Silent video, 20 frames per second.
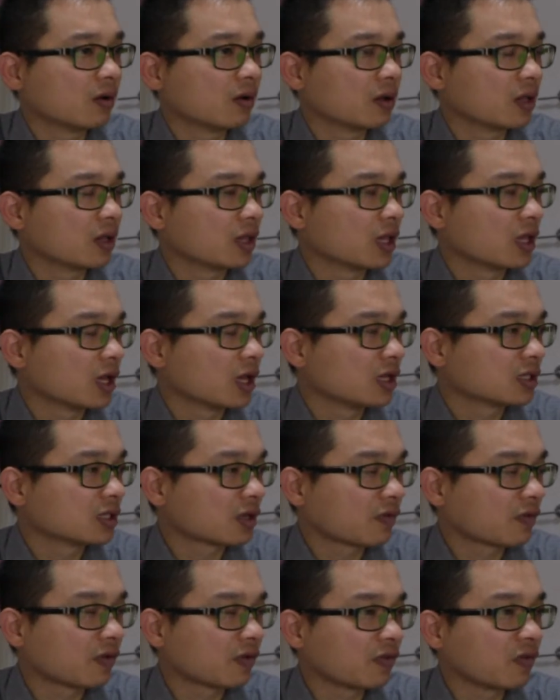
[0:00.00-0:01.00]
they
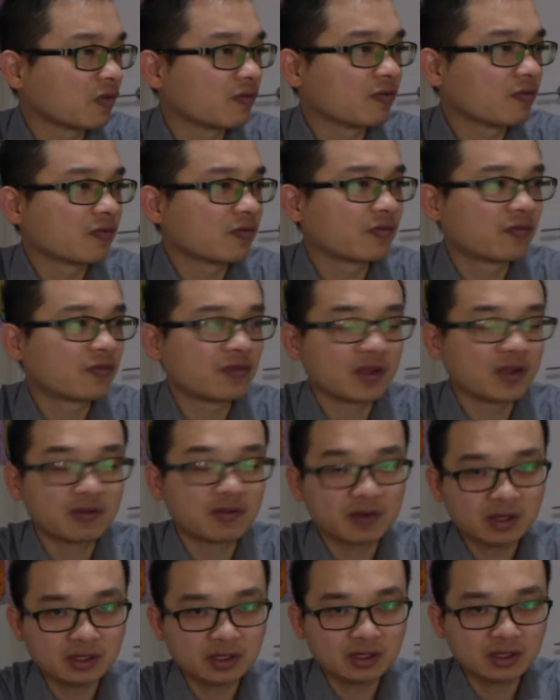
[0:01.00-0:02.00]
suffer from
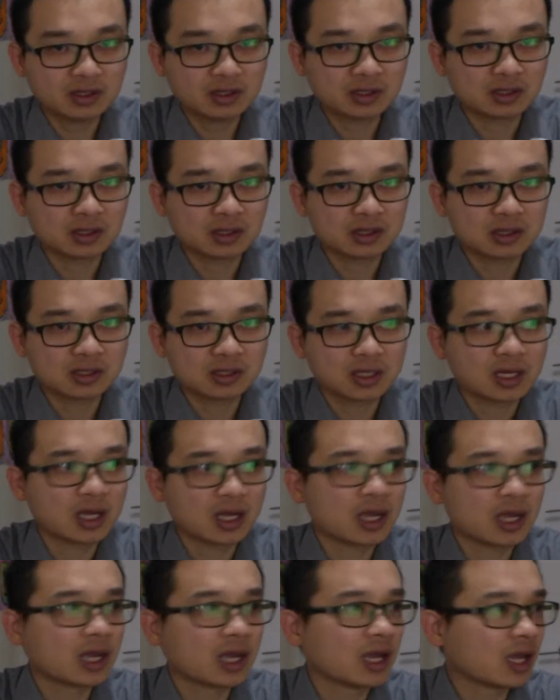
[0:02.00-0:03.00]
fever,
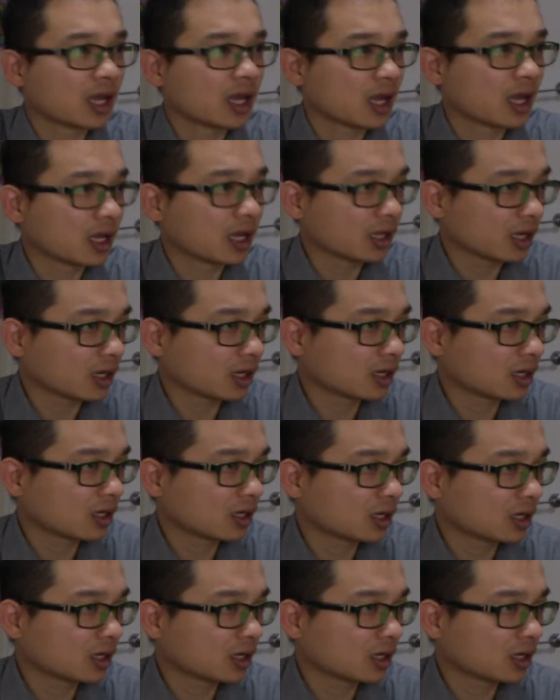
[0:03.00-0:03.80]
headache,